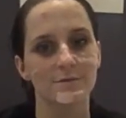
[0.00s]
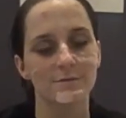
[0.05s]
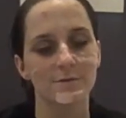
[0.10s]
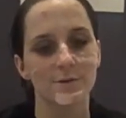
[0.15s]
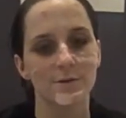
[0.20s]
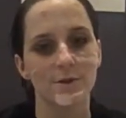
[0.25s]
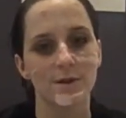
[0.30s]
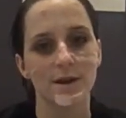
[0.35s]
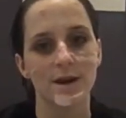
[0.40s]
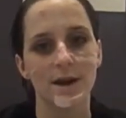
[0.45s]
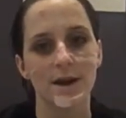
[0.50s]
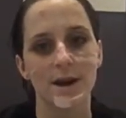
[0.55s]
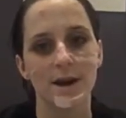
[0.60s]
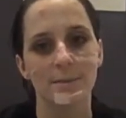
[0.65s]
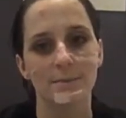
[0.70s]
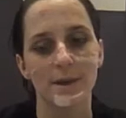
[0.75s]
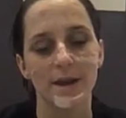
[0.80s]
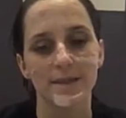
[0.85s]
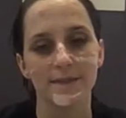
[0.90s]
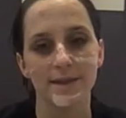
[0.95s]
for
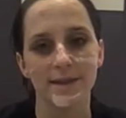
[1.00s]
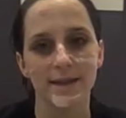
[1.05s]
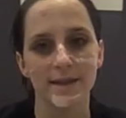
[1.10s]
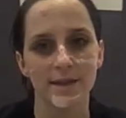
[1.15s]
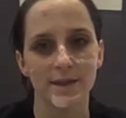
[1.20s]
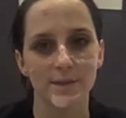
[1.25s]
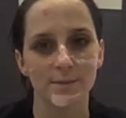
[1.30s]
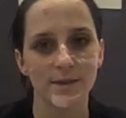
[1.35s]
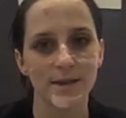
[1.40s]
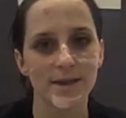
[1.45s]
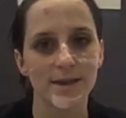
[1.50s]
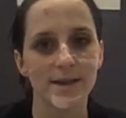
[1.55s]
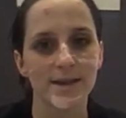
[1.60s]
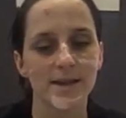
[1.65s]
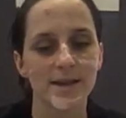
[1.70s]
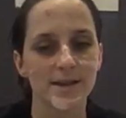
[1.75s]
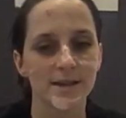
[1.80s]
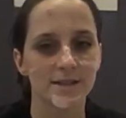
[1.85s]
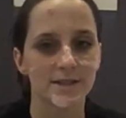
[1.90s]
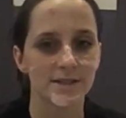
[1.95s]
um, at the end of the week,
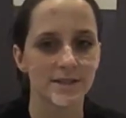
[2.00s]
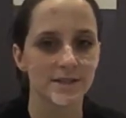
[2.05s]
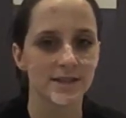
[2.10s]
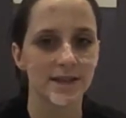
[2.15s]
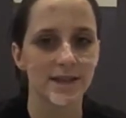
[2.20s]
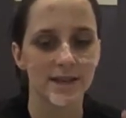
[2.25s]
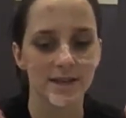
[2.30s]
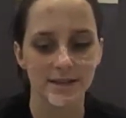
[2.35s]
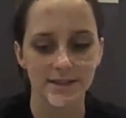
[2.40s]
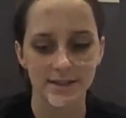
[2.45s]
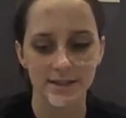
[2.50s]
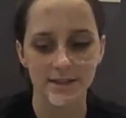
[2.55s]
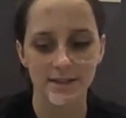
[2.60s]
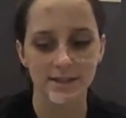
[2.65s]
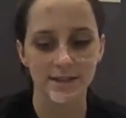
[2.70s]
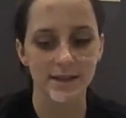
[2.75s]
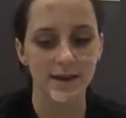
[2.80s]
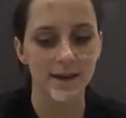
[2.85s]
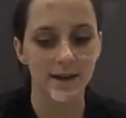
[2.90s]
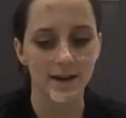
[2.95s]
just to
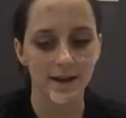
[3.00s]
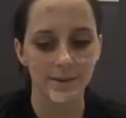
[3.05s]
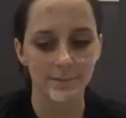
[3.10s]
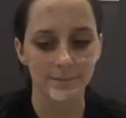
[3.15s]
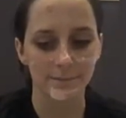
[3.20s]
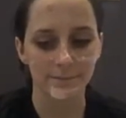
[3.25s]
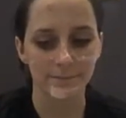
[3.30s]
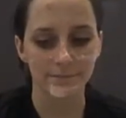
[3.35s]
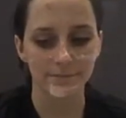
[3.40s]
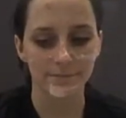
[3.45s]
anti, um,